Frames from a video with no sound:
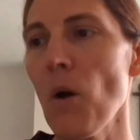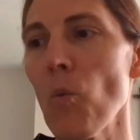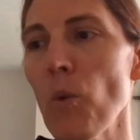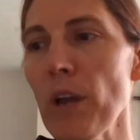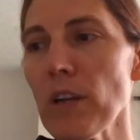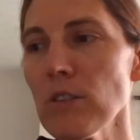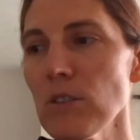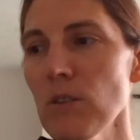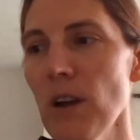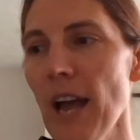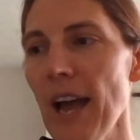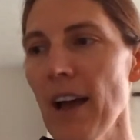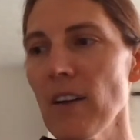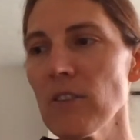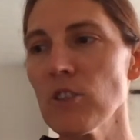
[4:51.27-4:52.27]
We also
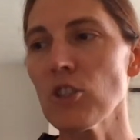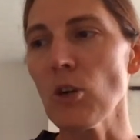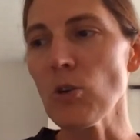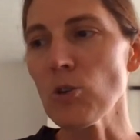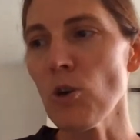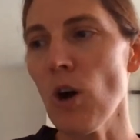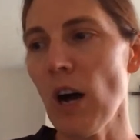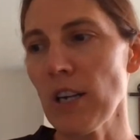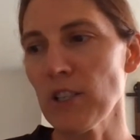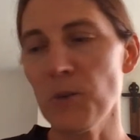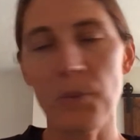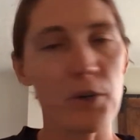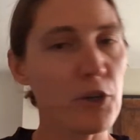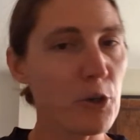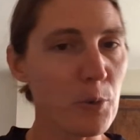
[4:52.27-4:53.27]
have social
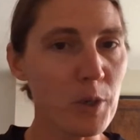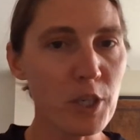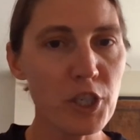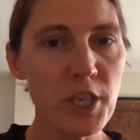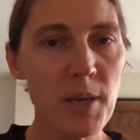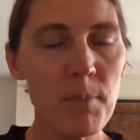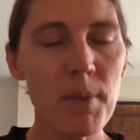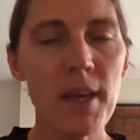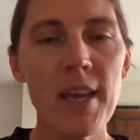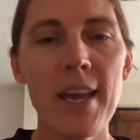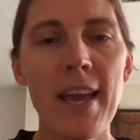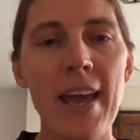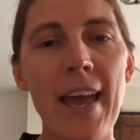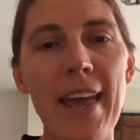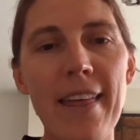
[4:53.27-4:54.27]
entrepreneurship,
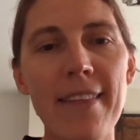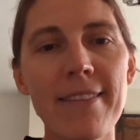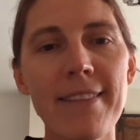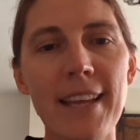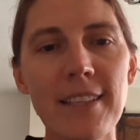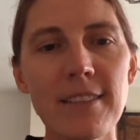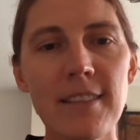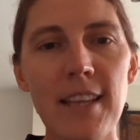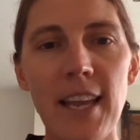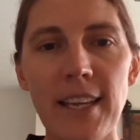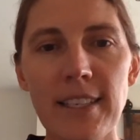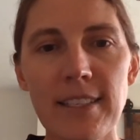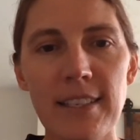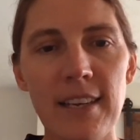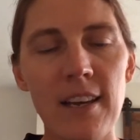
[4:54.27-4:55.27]
and that's the
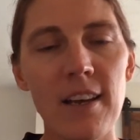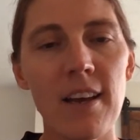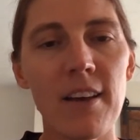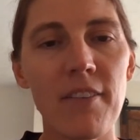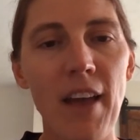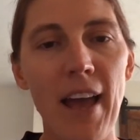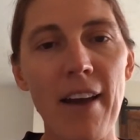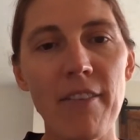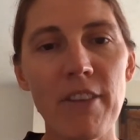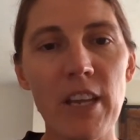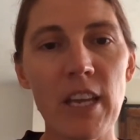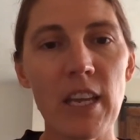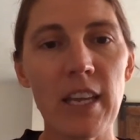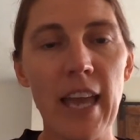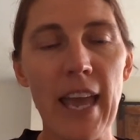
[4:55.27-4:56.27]
idea of
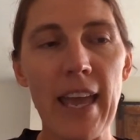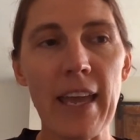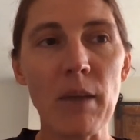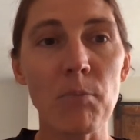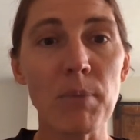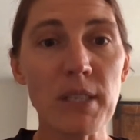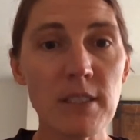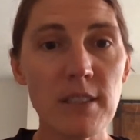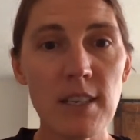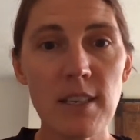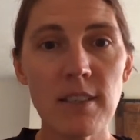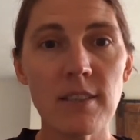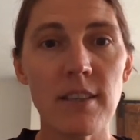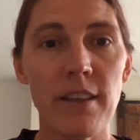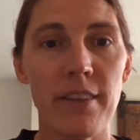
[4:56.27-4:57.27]
having a
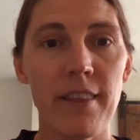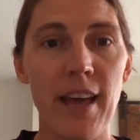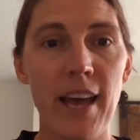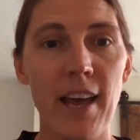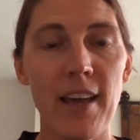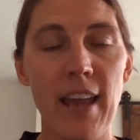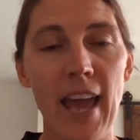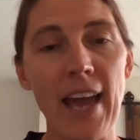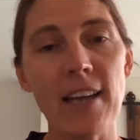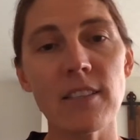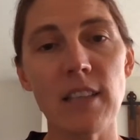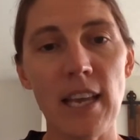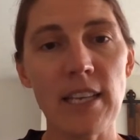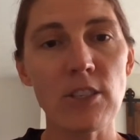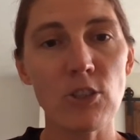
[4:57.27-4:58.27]
business that has
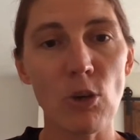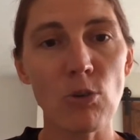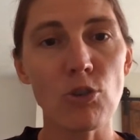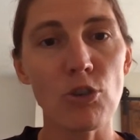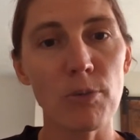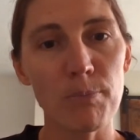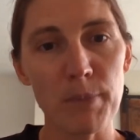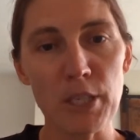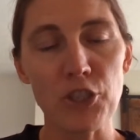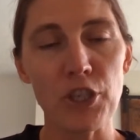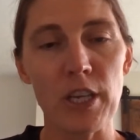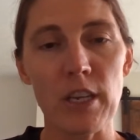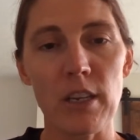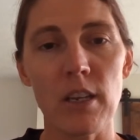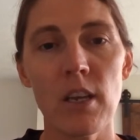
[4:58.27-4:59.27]
a social
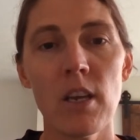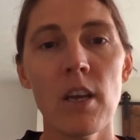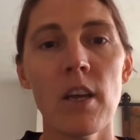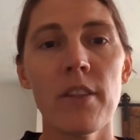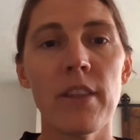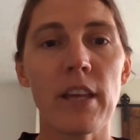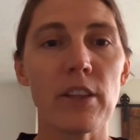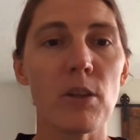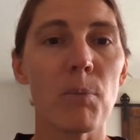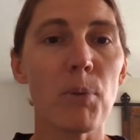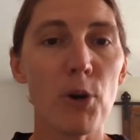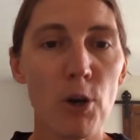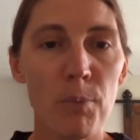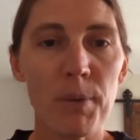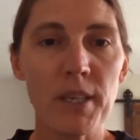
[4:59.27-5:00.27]
mission, that the
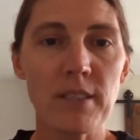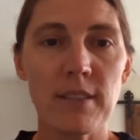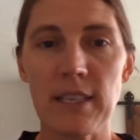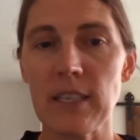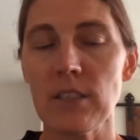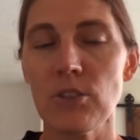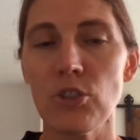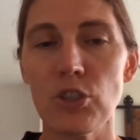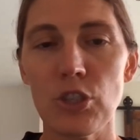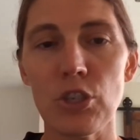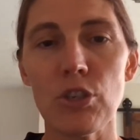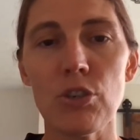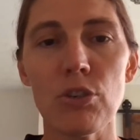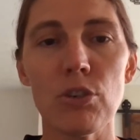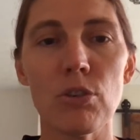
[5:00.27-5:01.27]
purpose is
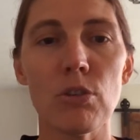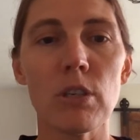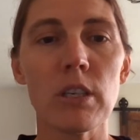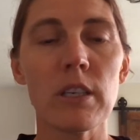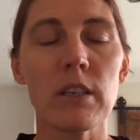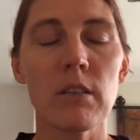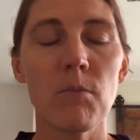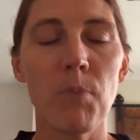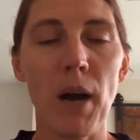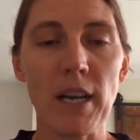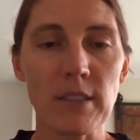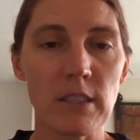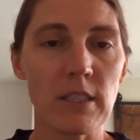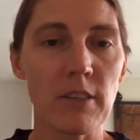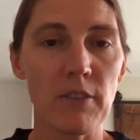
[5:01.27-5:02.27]
to
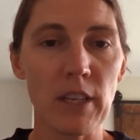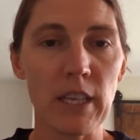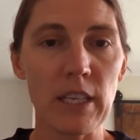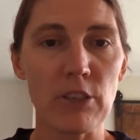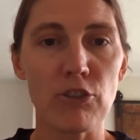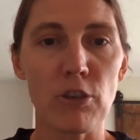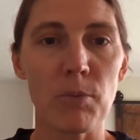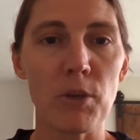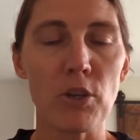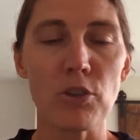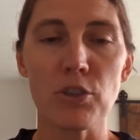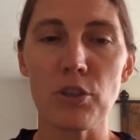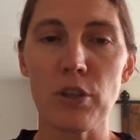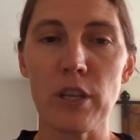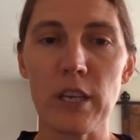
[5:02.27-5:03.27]
positively contribute
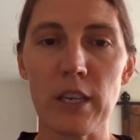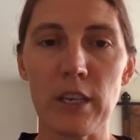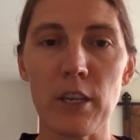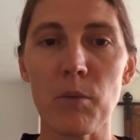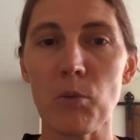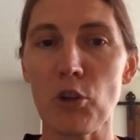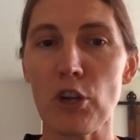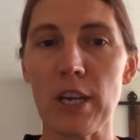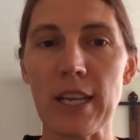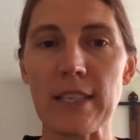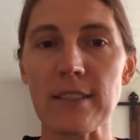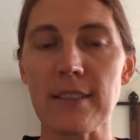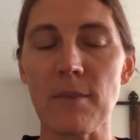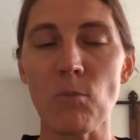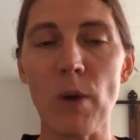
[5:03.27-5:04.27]
to the community in
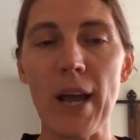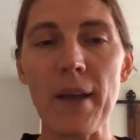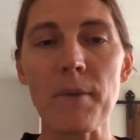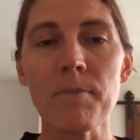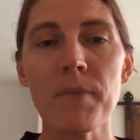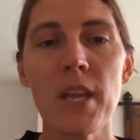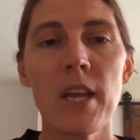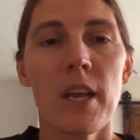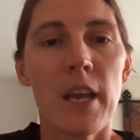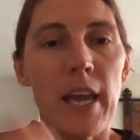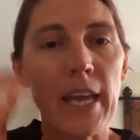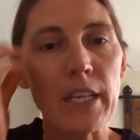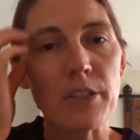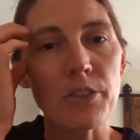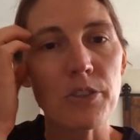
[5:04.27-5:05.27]
some way.
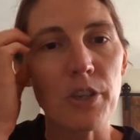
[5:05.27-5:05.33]
And